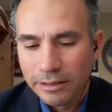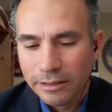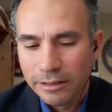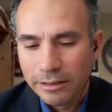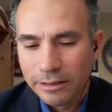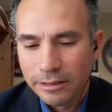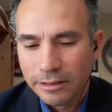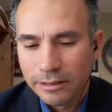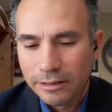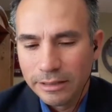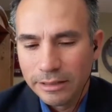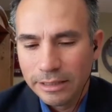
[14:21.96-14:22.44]

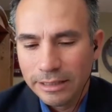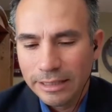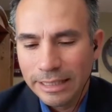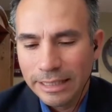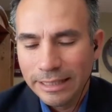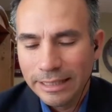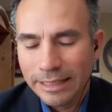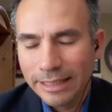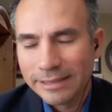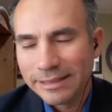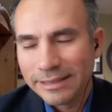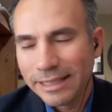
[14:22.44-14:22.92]

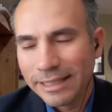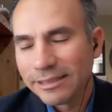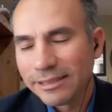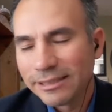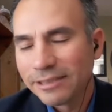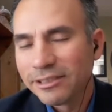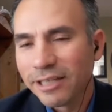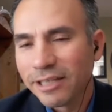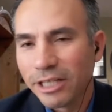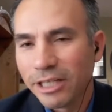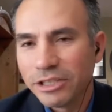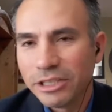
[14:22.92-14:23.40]
it's
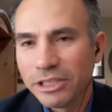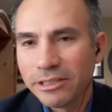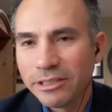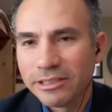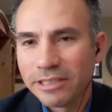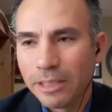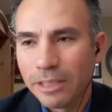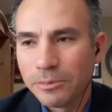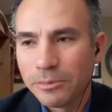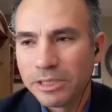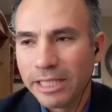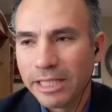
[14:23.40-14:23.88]
a touchy
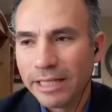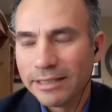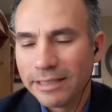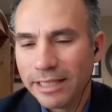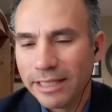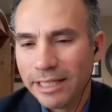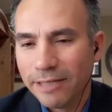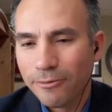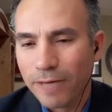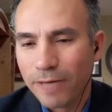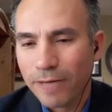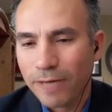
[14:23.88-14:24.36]
subject.
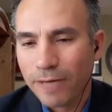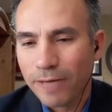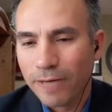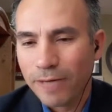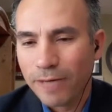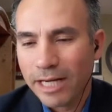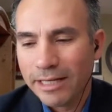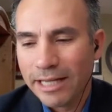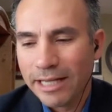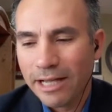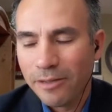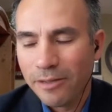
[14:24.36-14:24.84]
And right
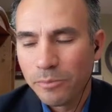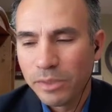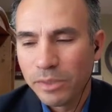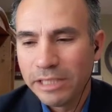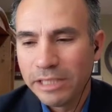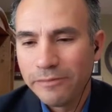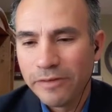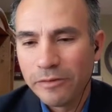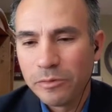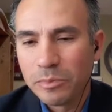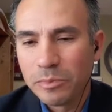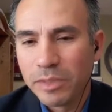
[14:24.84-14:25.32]
now, I
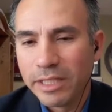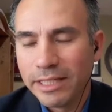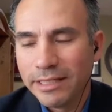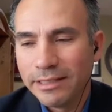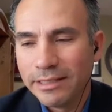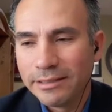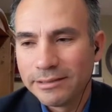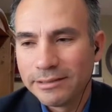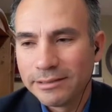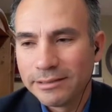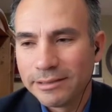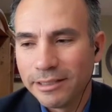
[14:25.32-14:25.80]
believe
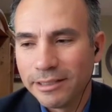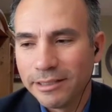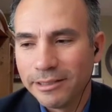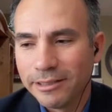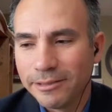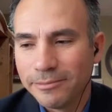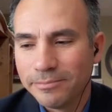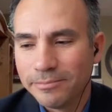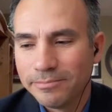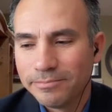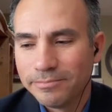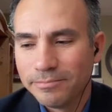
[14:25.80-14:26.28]
everybody
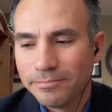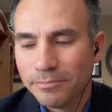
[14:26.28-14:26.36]
is